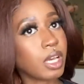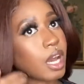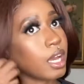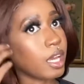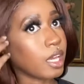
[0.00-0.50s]

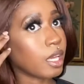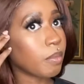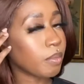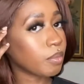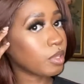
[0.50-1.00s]
I
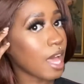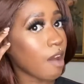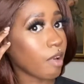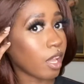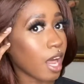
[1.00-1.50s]
have
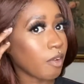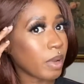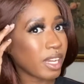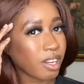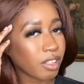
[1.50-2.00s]
a lot of my
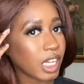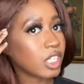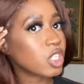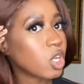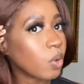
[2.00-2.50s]
hairline
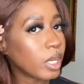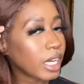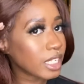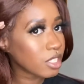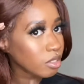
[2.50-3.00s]
showing.
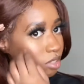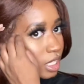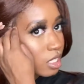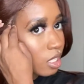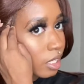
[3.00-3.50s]
I still tried
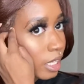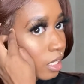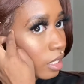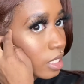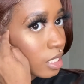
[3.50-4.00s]
to lay the
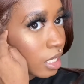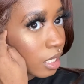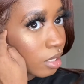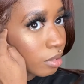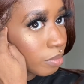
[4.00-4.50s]
lace
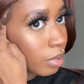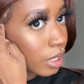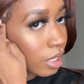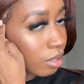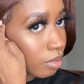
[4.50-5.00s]
down,
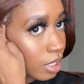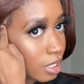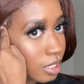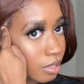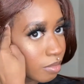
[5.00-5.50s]
but it's
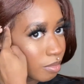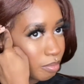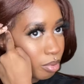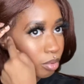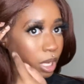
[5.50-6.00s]

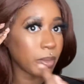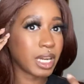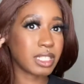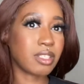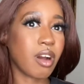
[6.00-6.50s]
pulled up
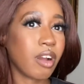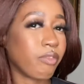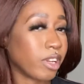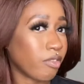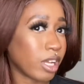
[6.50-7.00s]
because it's on,
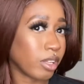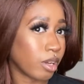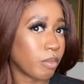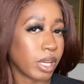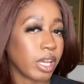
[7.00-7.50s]
directly on
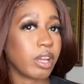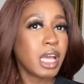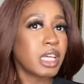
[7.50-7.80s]
my hair.